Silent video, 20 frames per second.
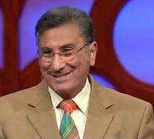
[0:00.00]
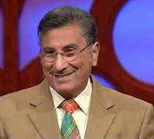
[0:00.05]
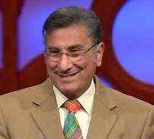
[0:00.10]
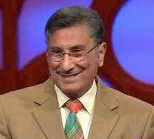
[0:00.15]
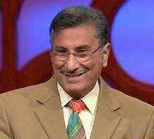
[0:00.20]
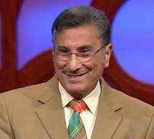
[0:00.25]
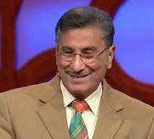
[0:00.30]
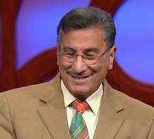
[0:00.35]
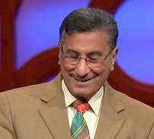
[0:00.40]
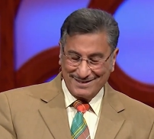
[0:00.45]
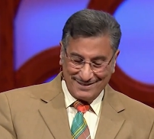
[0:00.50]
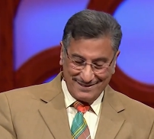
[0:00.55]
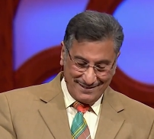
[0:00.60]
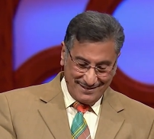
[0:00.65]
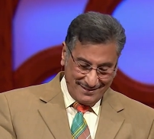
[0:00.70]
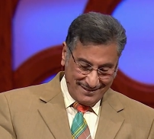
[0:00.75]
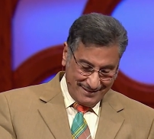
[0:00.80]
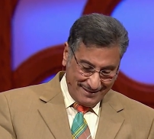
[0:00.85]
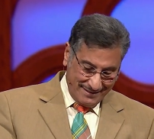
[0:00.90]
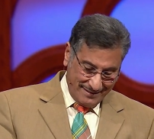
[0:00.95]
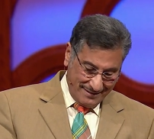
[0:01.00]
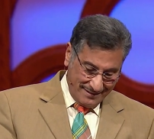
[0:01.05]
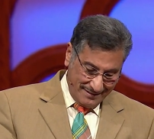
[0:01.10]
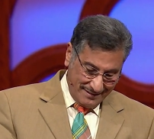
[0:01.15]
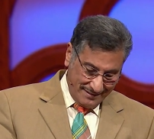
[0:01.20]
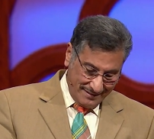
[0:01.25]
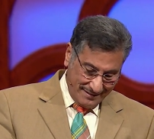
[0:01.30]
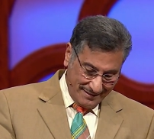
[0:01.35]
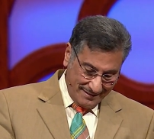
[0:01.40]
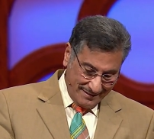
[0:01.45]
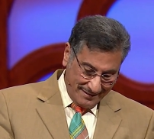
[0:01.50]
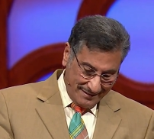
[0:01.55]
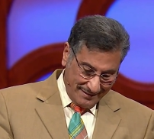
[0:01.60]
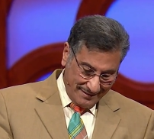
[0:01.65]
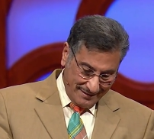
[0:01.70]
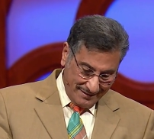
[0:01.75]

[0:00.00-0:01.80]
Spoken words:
Nobody speaks.